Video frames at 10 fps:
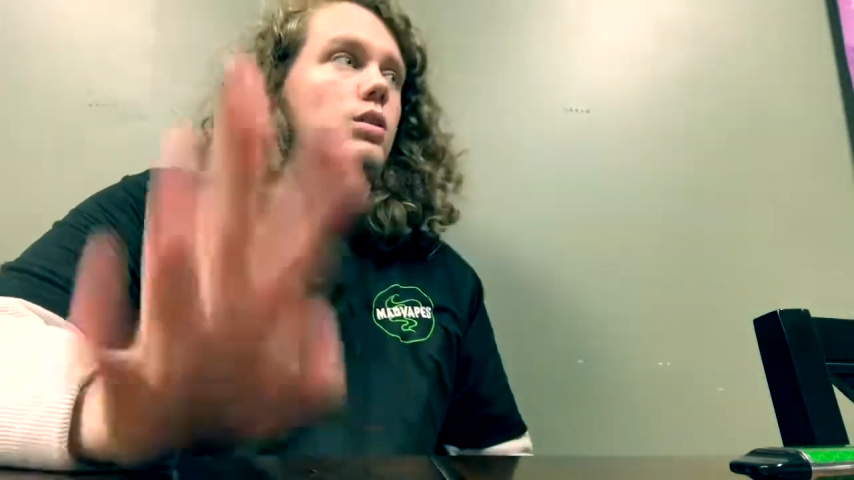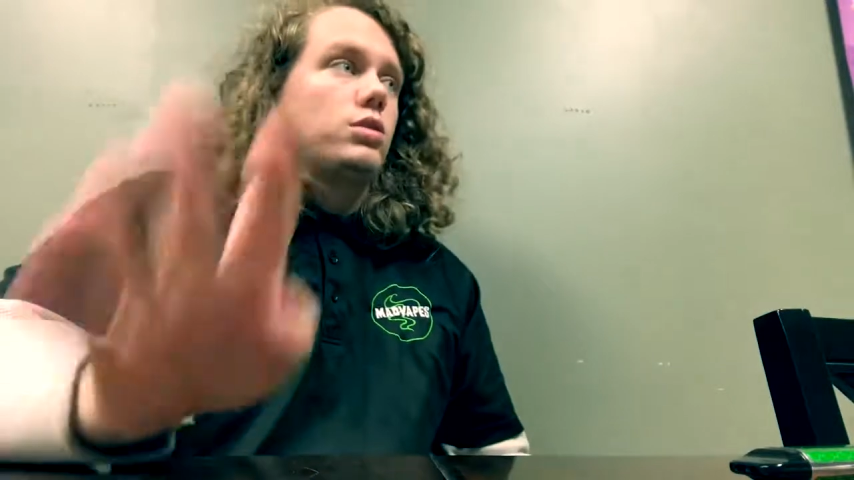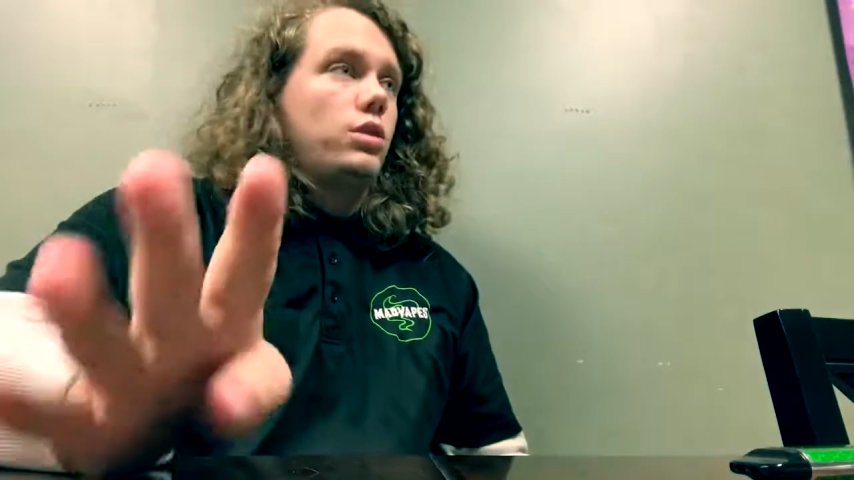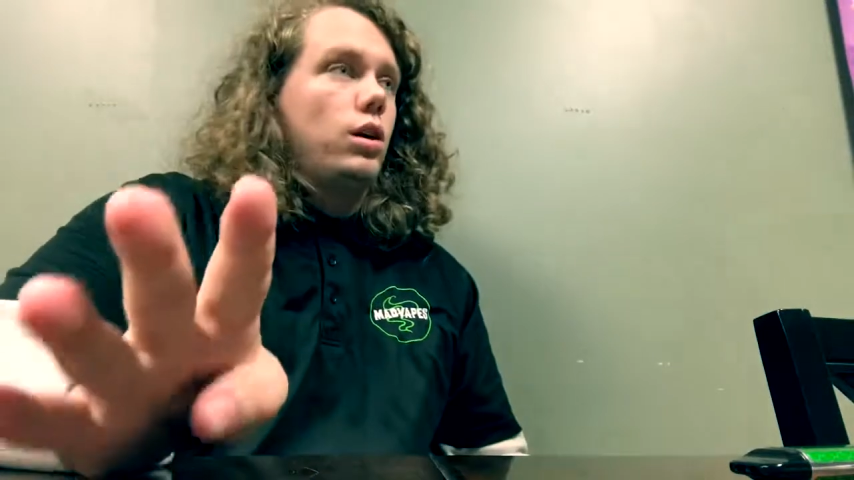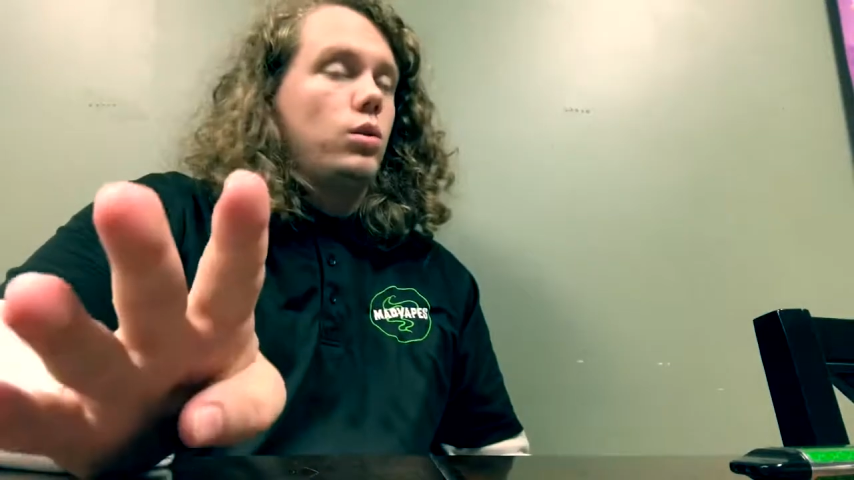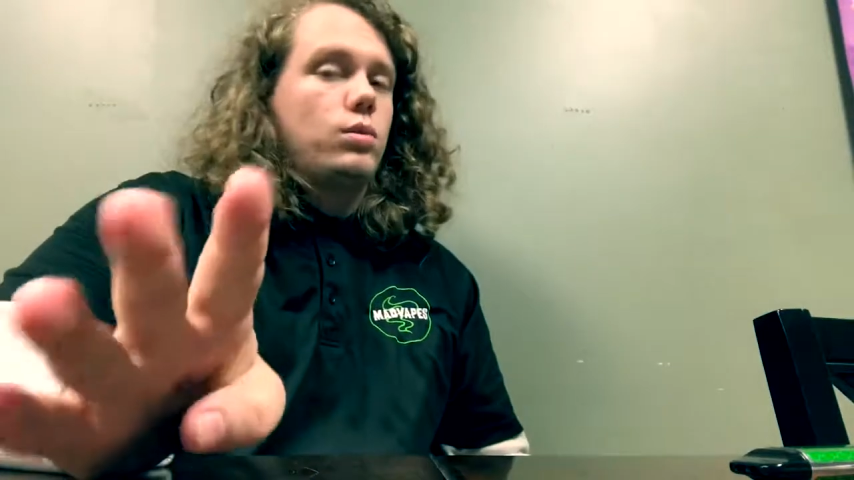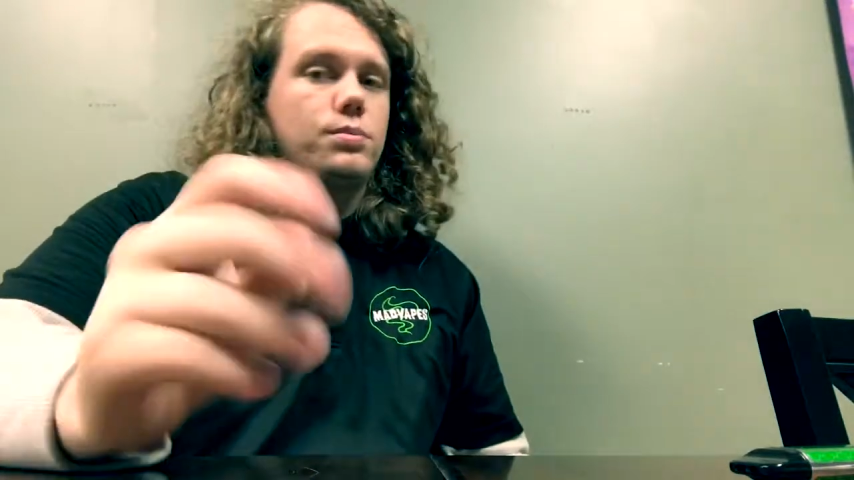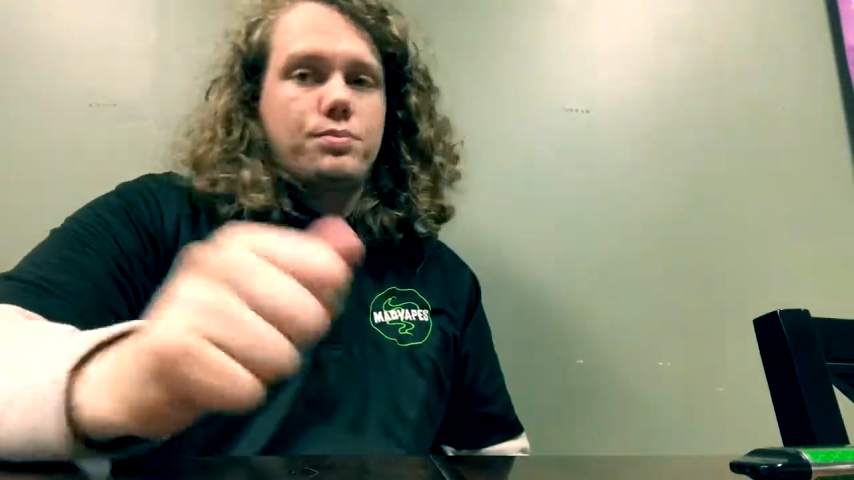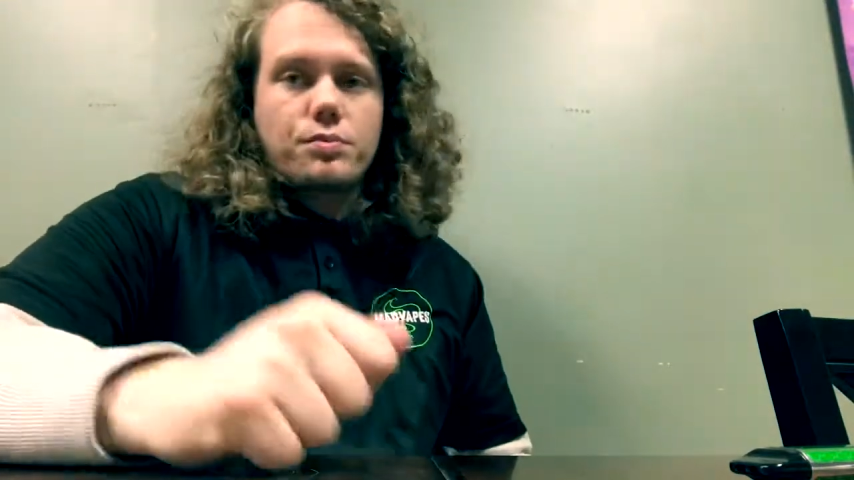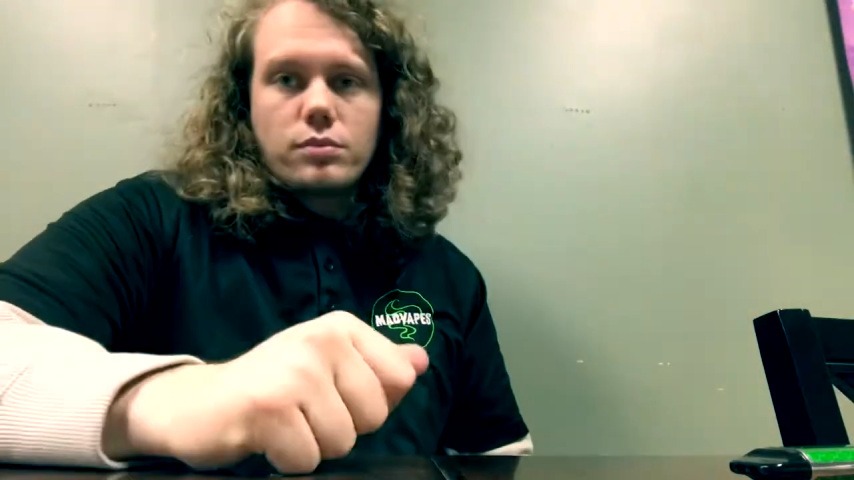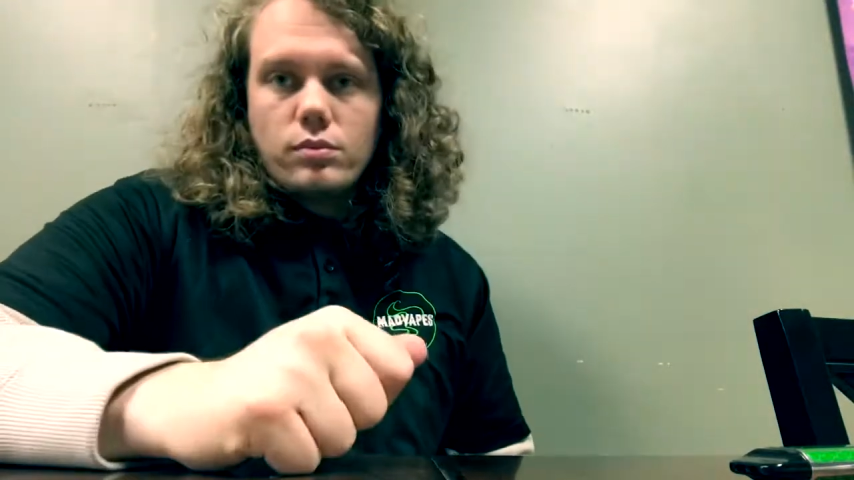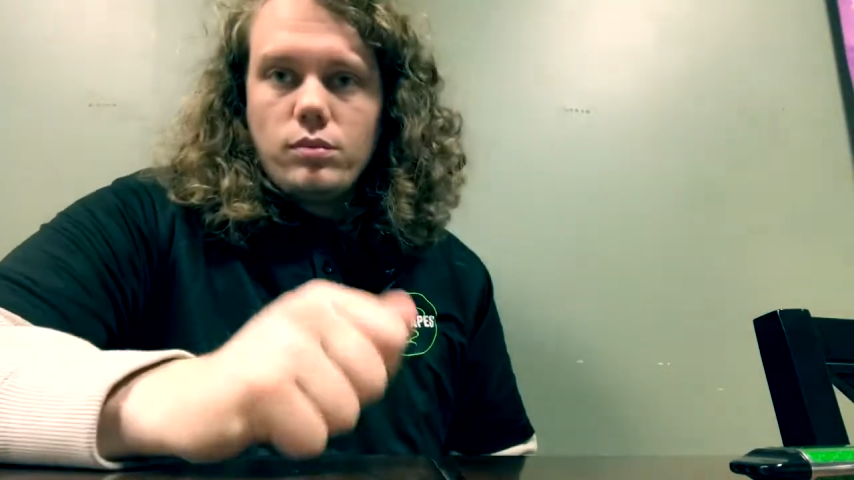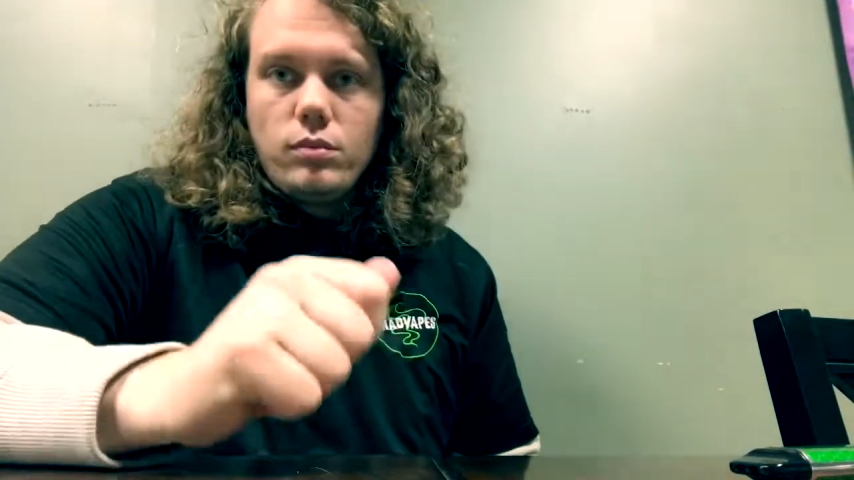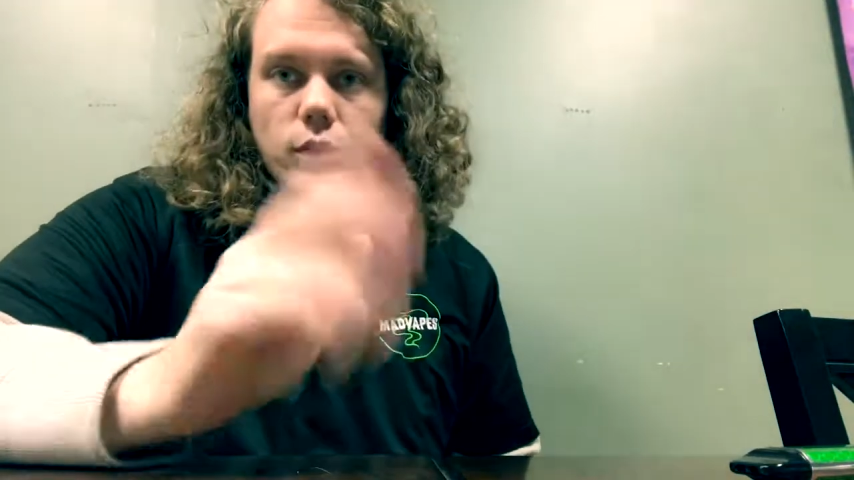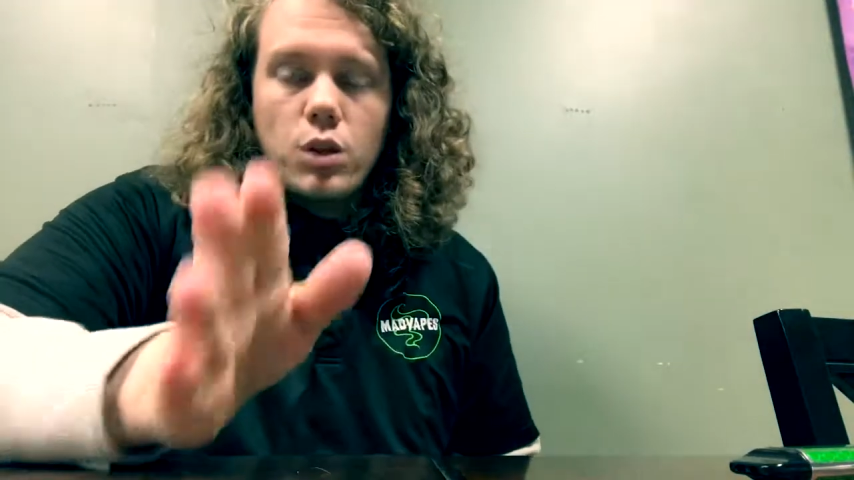So,
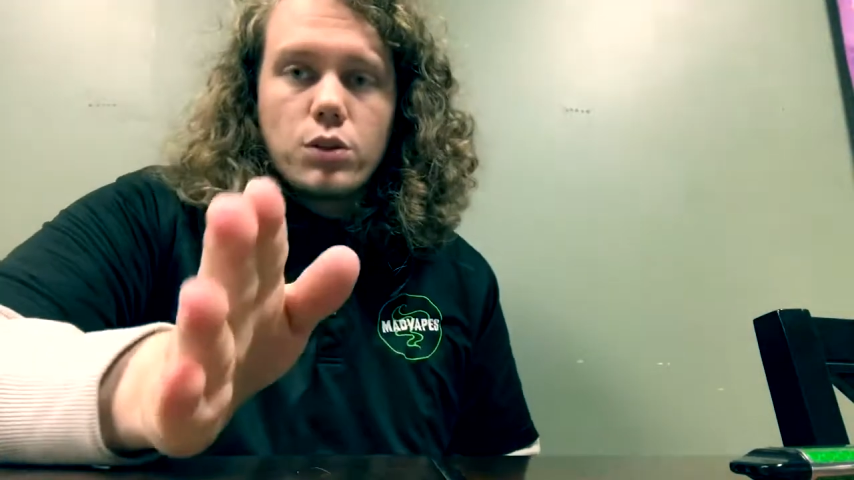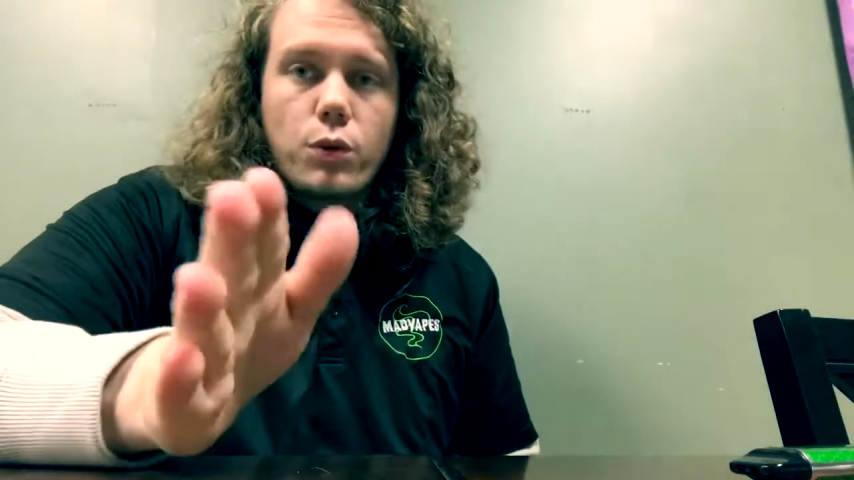those